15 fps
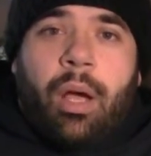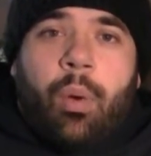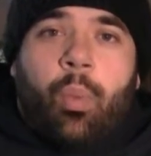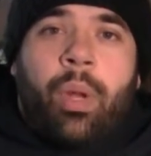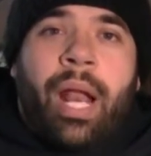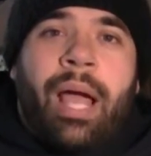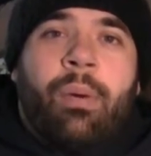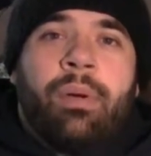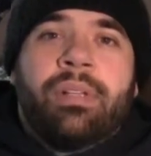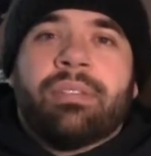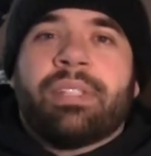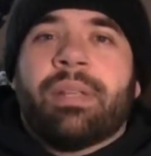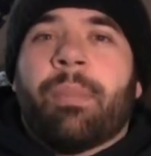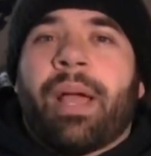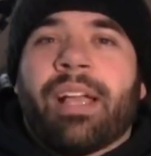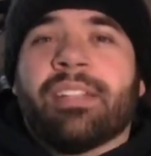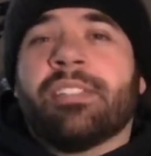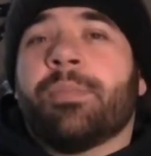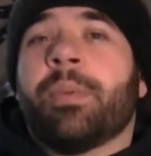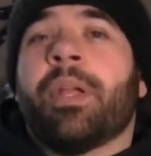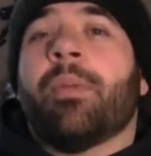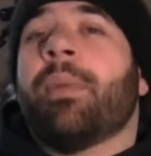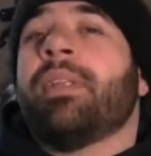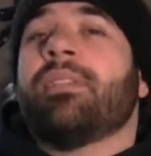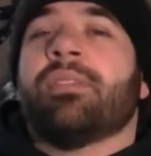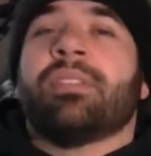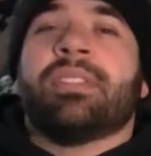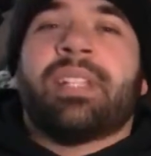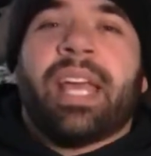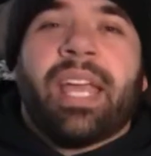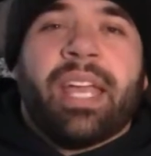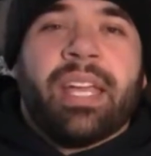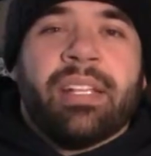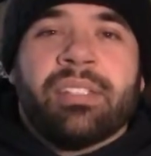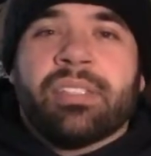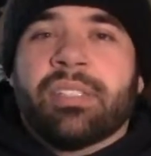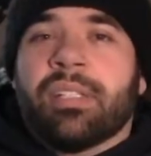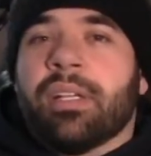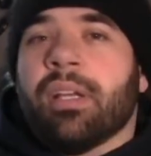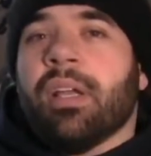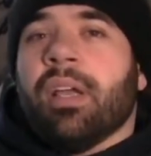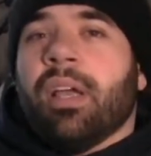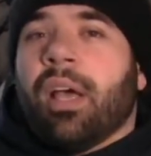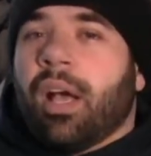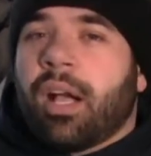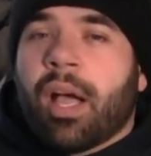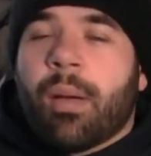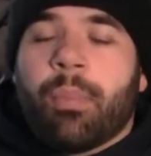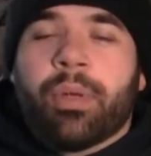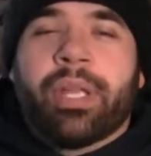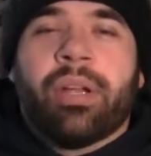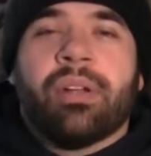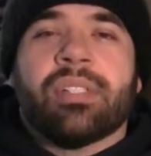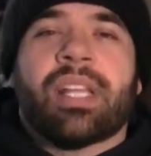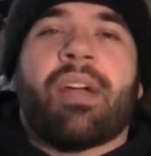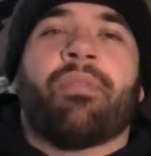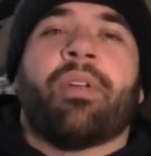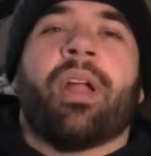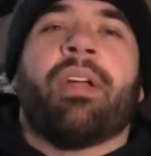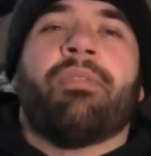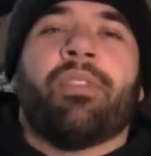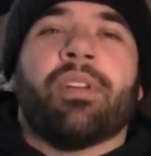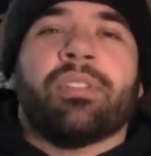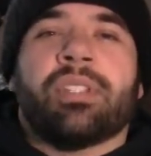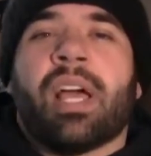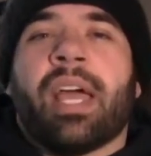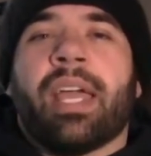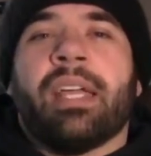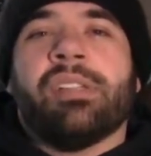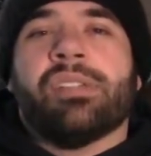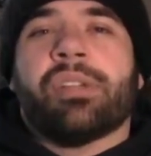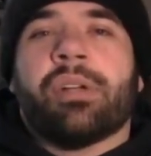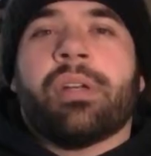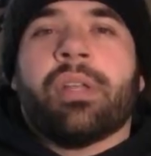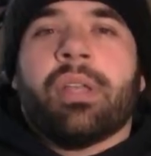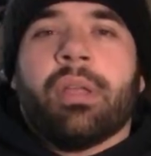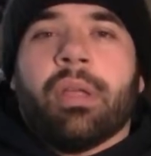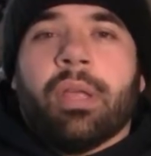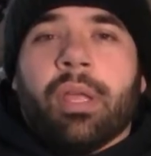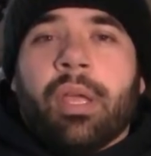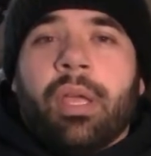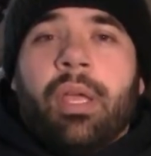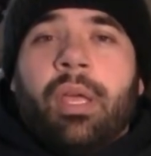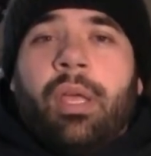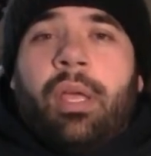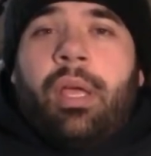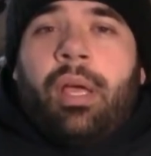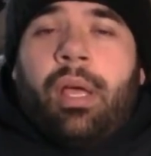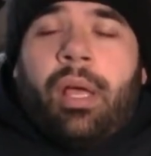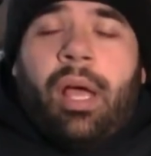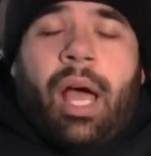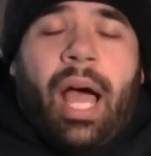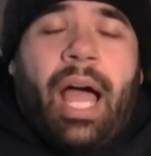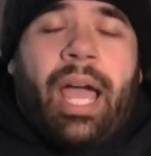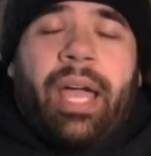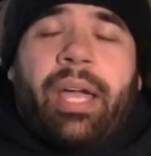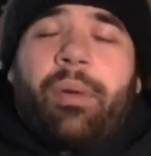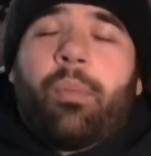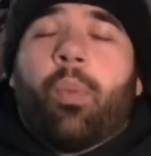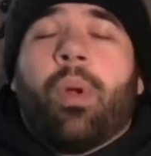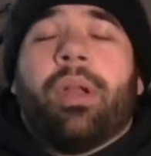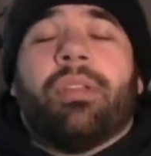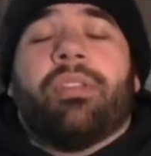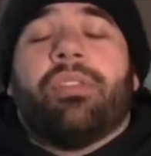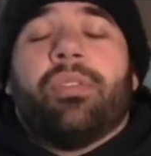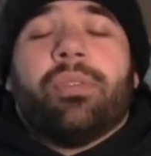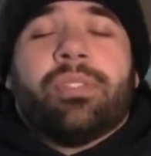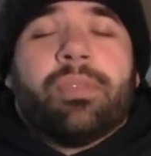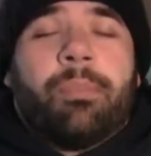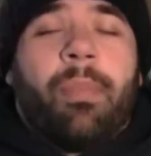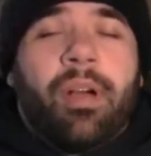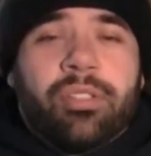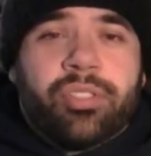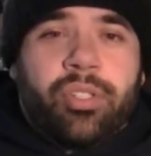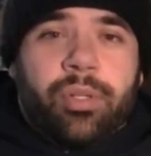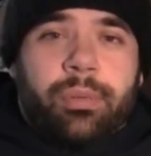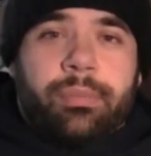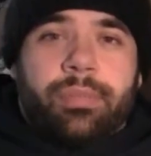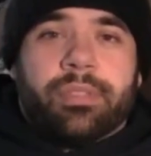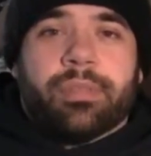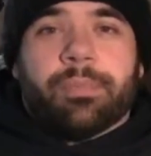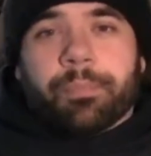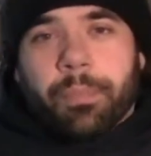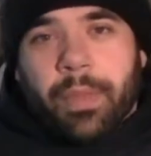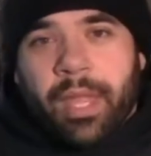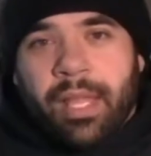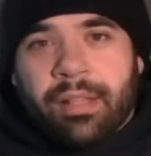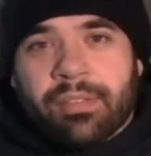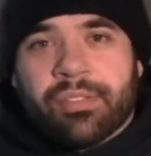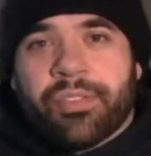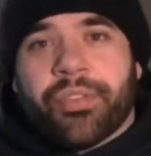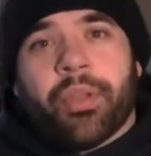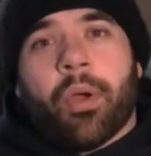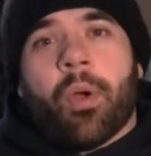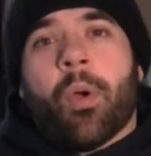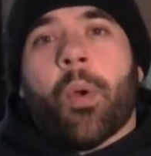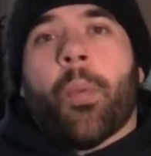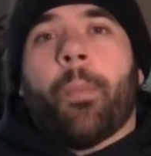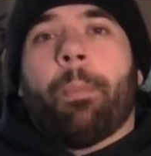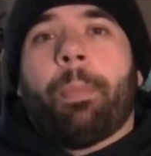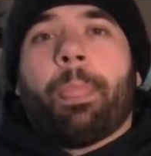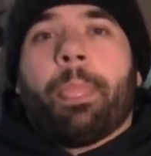When I was in my experimental stage, a couple years after I first got injured, I wanted to do some mushrooms, and so